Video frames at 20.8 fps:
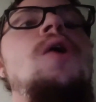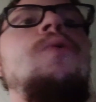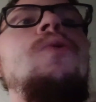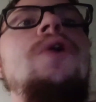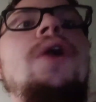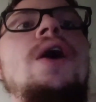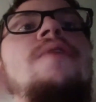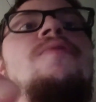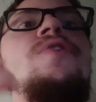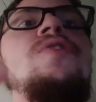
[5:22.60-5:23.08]

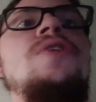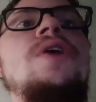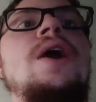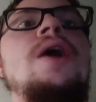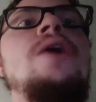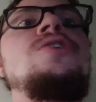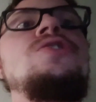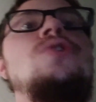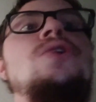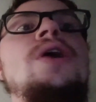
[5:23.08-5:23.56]
or to
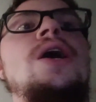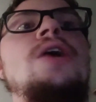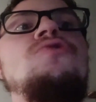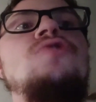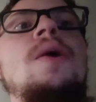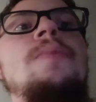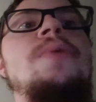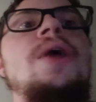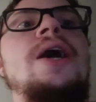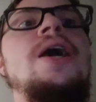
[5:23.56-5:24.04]
everything. So yeah,
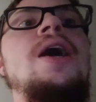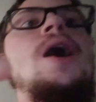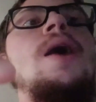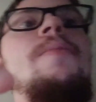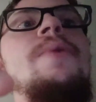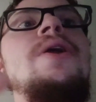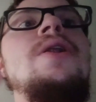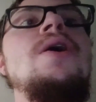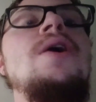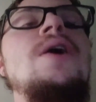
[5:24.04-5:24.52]
drop that
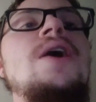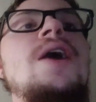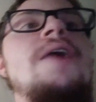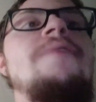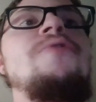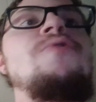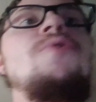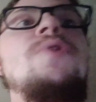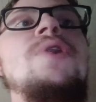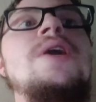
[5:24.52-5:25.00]
comment
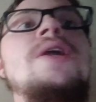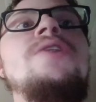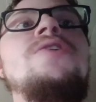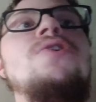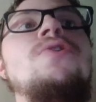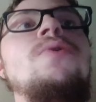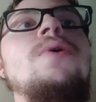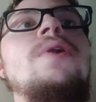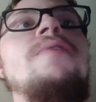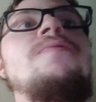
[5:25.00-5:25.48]
if you need
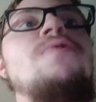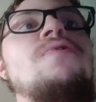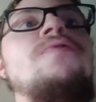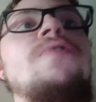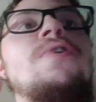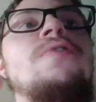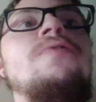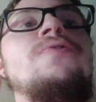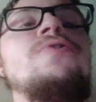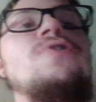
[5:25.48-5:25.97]
to, and if you
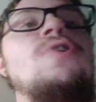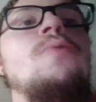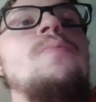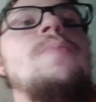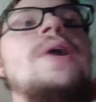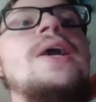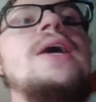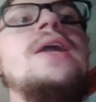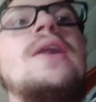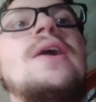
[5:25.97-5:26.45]
feel so
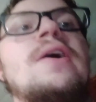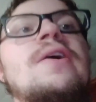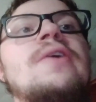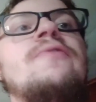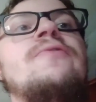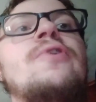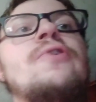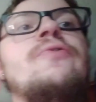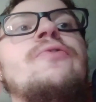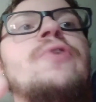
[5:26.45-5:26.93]
be it,
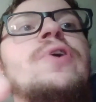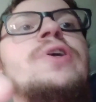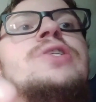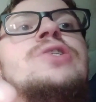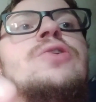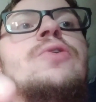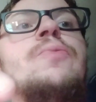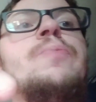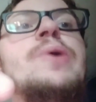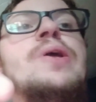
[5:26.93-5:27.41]
feel free.
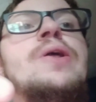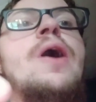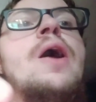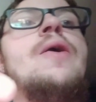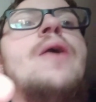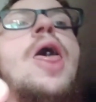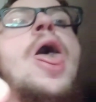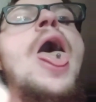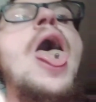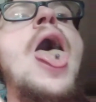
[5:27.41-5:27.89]
So be it.
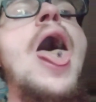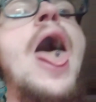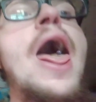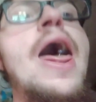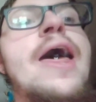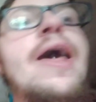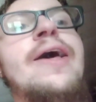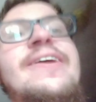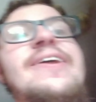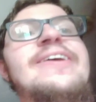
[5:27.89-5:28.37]
Yeah.
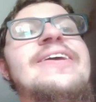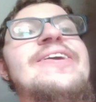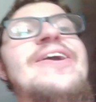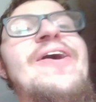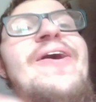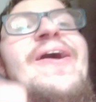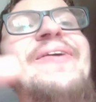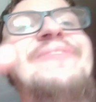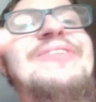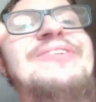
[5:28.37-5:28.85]
Yo, I'm